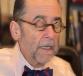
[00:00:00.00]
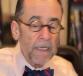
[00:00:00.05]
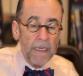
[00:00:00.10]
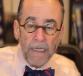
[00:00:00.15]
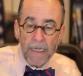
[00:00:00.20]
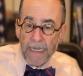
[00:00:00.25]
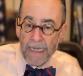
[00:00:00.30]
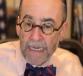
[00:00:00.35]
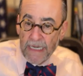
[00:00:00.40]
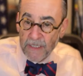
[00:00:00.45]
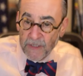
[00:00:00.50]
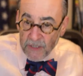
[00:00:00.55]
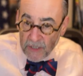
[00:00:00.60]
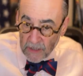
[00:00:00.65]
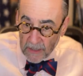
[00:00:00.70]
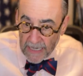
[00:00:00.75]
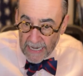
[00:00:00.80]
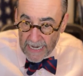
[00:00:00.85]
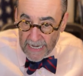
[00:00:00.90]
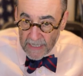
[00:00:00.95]
He is
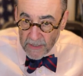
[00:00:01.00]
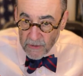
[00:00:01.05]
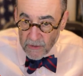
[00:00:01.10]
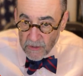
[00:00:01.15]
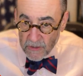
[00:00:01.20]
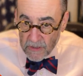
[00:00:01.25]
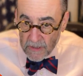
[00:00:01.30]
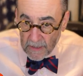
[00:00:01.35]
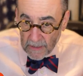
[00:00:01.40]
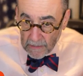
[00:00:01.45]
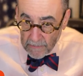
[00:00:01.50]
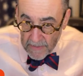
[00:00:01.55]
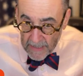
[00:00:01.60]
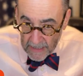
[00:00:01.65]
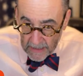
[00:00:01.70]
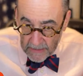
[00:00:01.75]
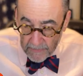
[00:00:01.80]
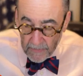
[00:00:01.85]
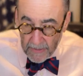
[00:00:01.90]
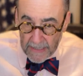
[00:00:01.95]
alleged. Let me
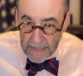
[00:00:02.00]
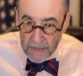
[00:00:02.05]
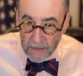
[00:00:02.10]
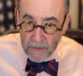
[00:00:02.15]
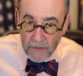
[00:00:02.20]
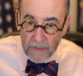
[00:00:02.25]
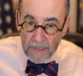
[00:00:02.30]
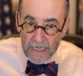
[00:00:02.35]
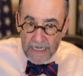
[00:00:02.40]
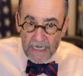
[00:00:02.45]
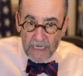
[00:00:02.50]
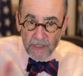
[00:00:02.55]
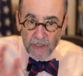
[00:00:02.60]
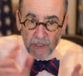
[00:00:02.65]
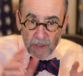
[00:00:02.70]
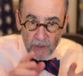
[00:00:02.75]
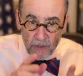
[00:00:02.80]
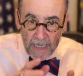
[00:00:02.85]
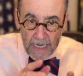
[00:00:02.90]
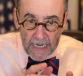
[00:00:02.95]
explain this to you. He is
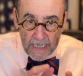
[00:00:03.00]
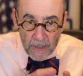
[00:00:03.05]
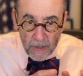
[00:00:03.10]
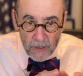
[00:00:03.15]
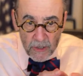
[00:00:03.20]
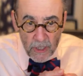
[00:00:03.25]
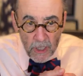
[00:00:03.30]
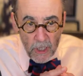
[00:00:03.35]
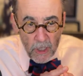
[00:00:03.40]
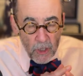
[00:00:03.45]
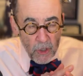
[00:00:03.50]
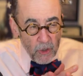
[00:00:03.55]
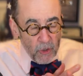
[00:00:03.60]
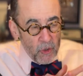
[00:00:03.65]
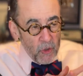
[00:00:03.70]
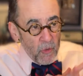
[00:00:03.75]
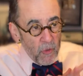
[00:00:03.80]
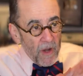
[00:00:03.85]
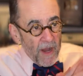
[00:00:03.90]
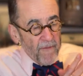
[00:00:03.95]
alleged
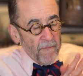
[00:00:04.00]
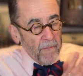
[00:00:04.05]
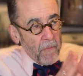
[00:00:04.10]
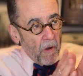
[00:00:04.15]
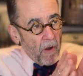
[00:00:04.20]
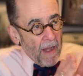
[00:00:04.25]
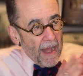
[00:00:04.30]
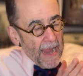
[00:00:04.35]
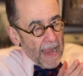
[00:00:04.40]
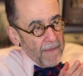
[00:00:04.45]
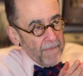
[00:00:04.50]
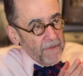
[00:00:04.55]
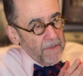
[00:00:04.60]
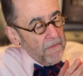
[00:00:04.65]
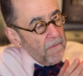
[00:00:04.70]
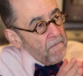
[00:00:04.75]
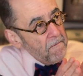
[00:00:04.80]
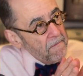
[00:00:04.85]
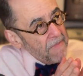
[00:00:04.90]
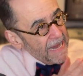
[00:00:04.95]
to have perhaps
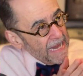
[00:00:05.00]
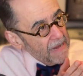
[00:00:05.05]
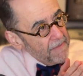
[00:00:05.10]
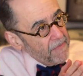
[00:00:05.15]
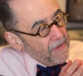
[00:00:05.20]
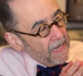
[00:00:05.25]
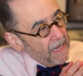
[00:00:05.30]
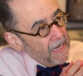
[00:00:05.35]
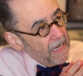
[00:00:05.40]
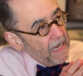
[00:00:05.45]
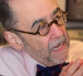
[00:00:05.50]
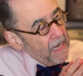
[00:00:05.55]
maybe